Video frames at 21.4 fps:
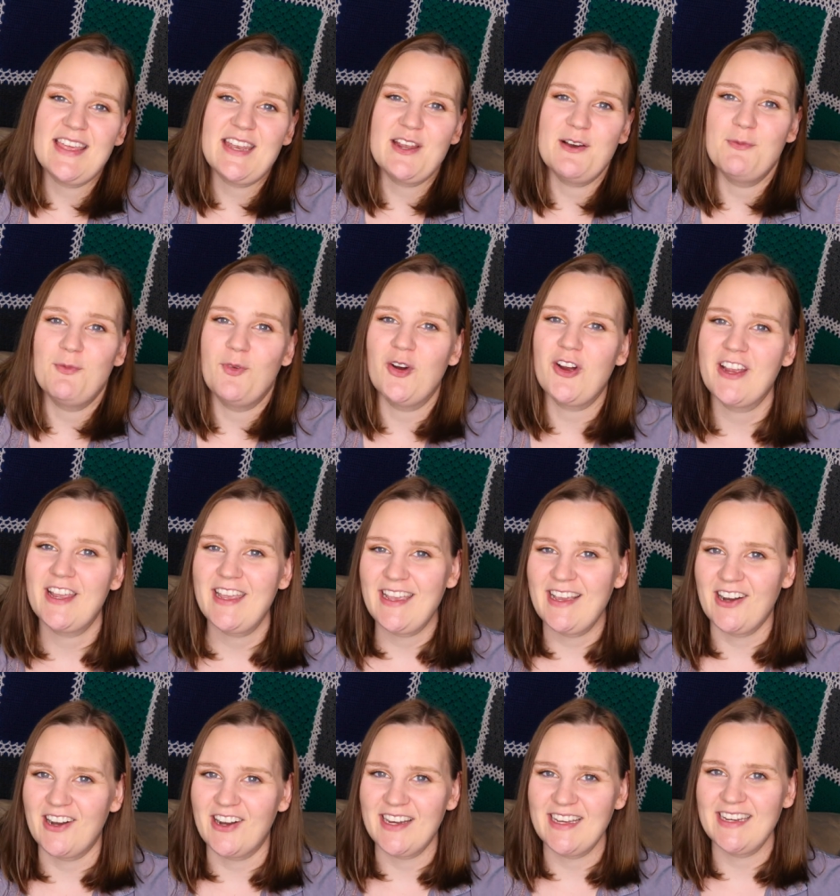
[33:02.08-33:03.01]
that I'm
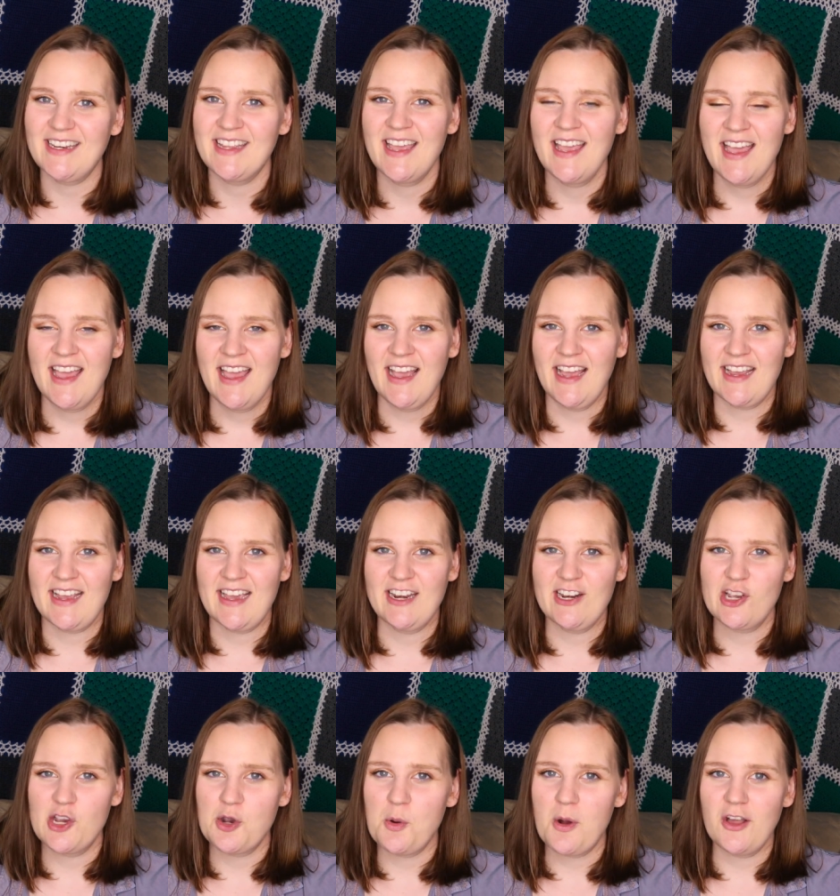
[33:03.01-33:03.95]
working on. I
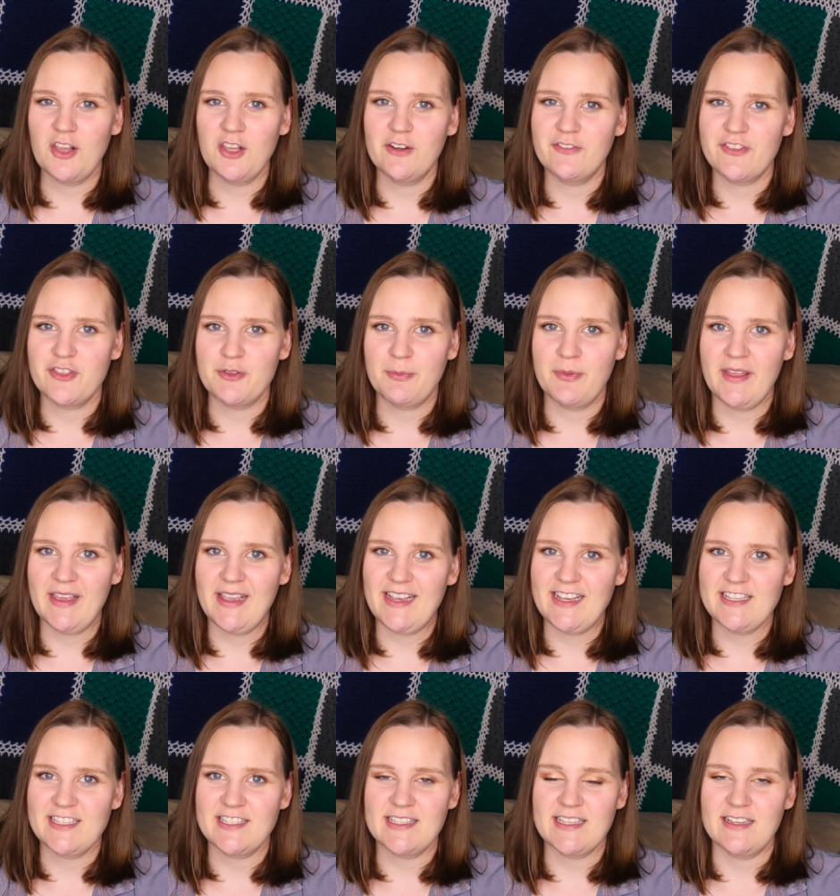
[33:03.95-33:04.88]
kind of go all over the
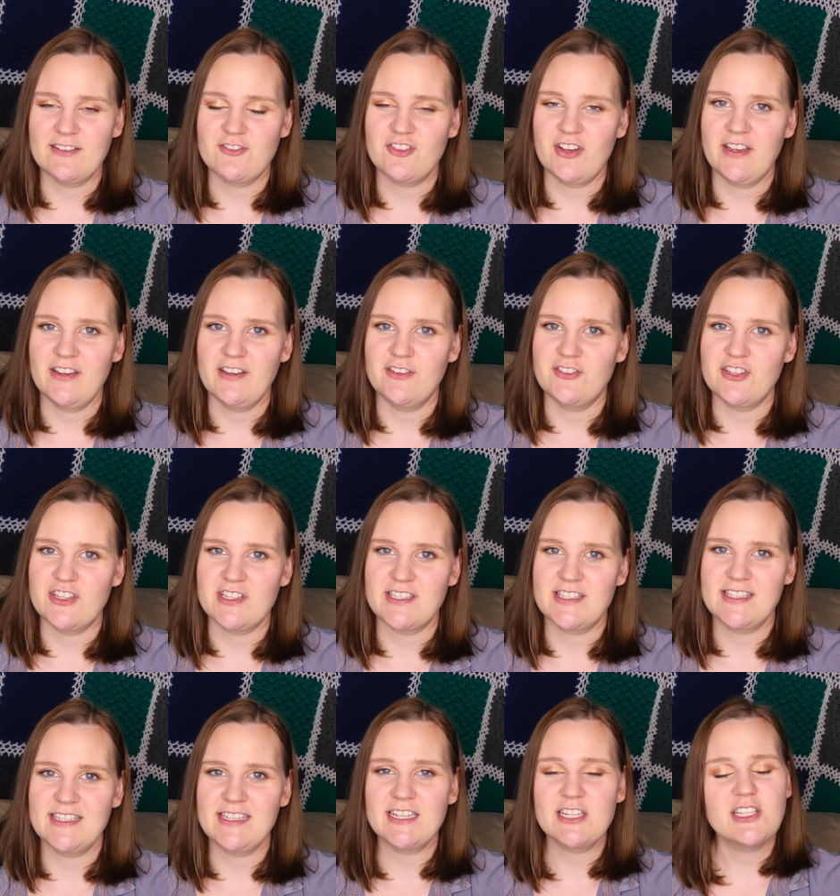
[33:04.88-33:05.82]
place. I try to
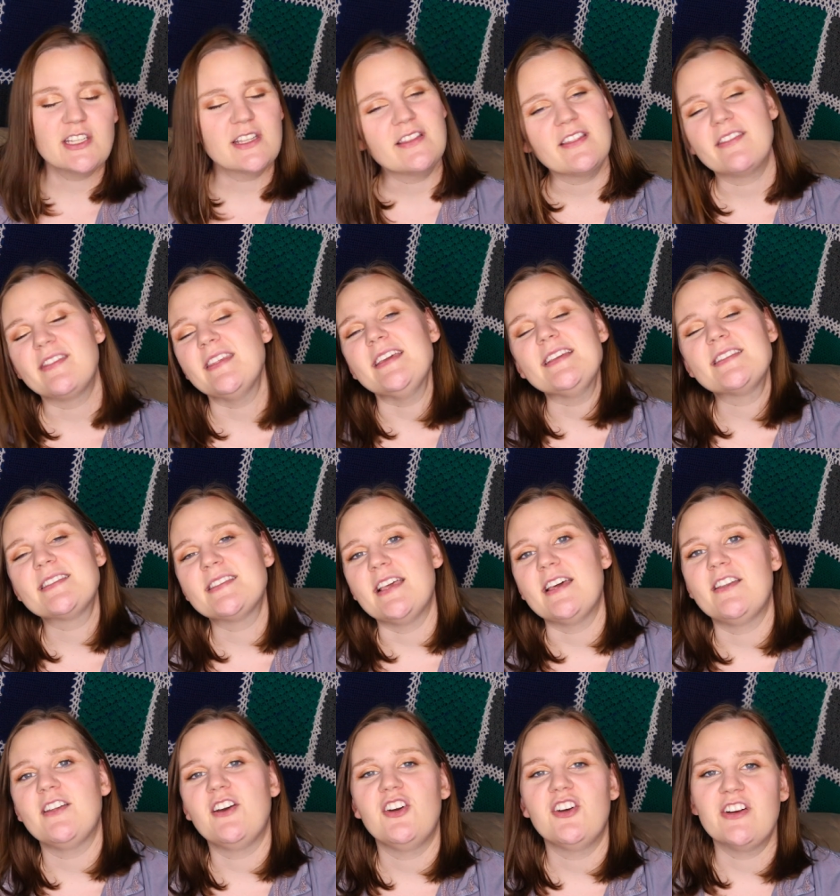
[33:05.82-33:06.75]
just stick to the things
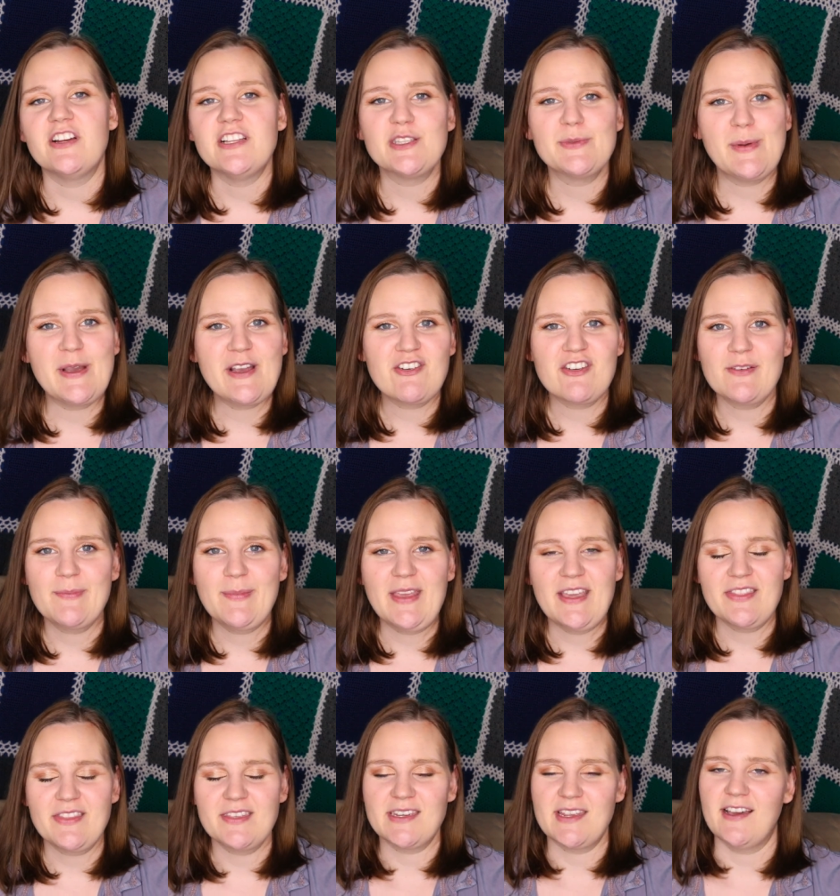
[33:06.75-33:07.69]
that are inspiring
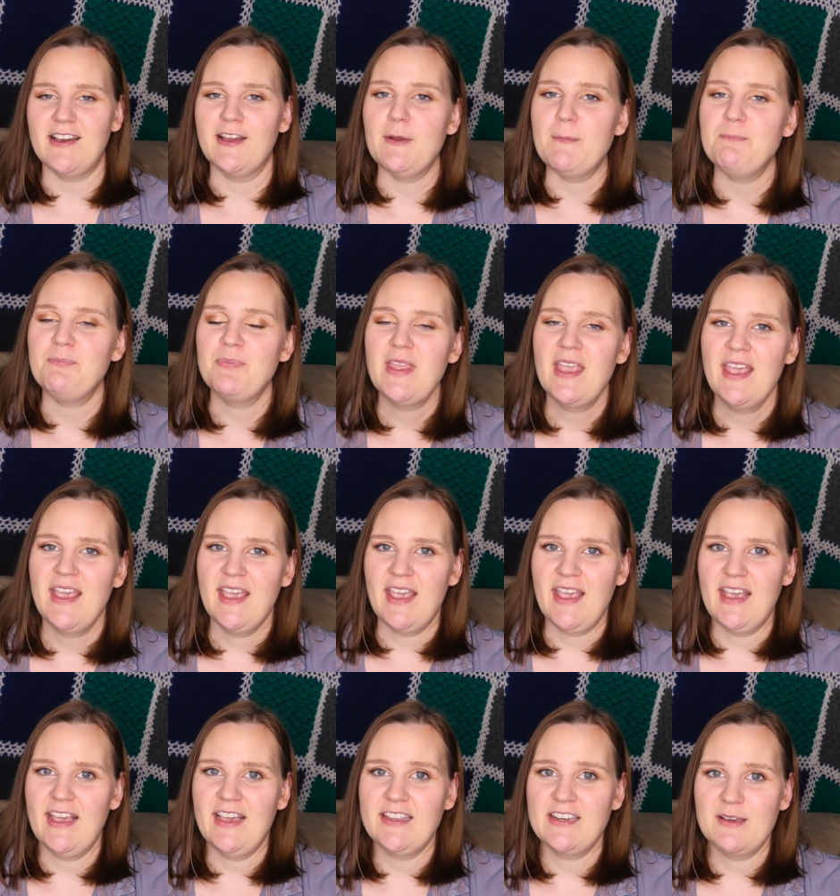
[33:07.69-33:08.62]
me at the time
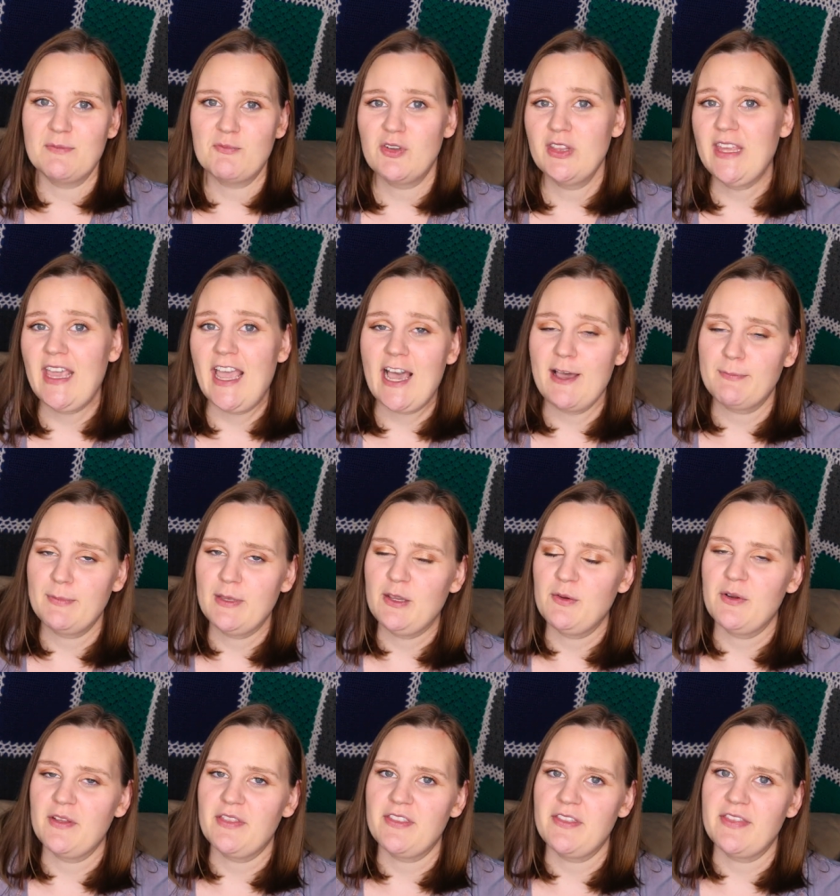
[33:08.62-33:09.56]
and I'm really
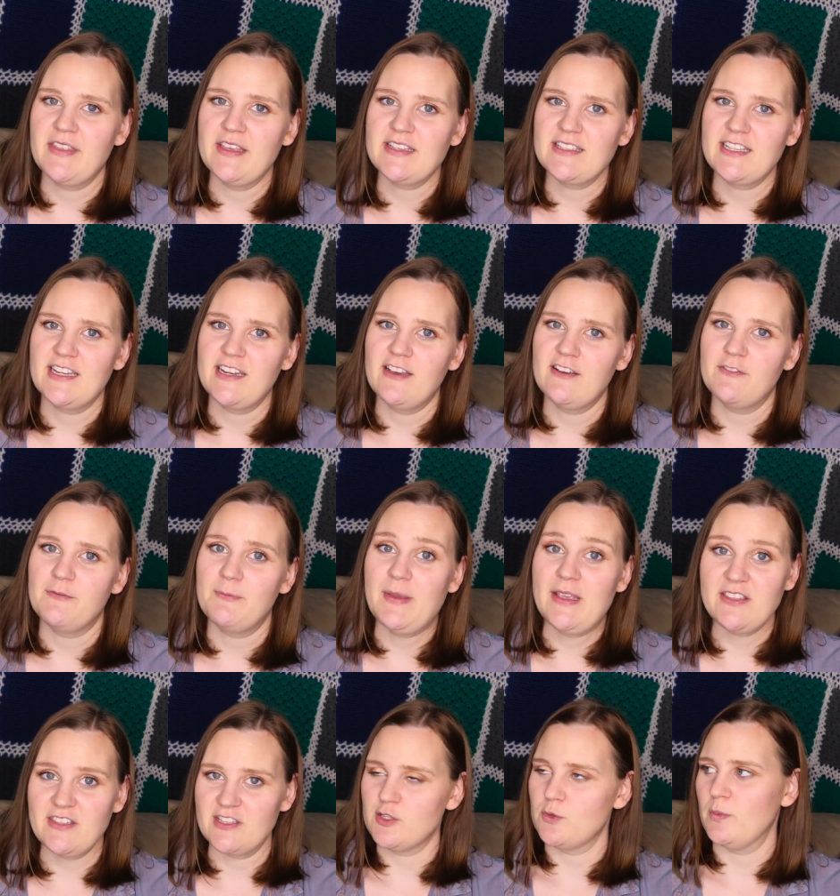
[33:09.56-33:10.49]
happy with the things that I've
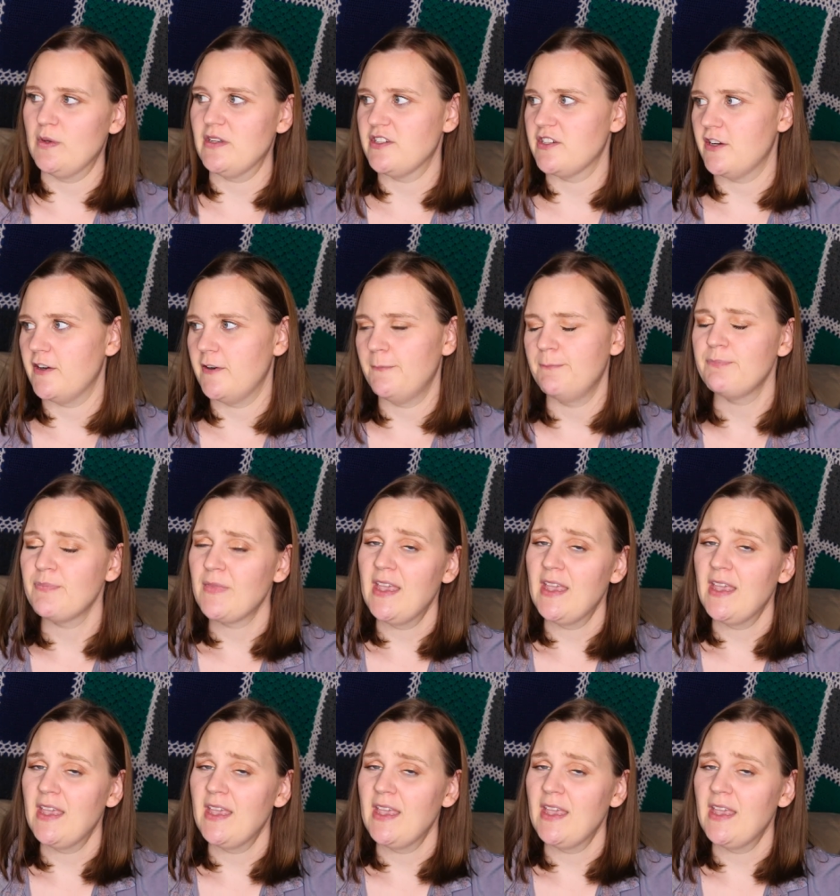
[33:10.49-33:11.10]
made this winter.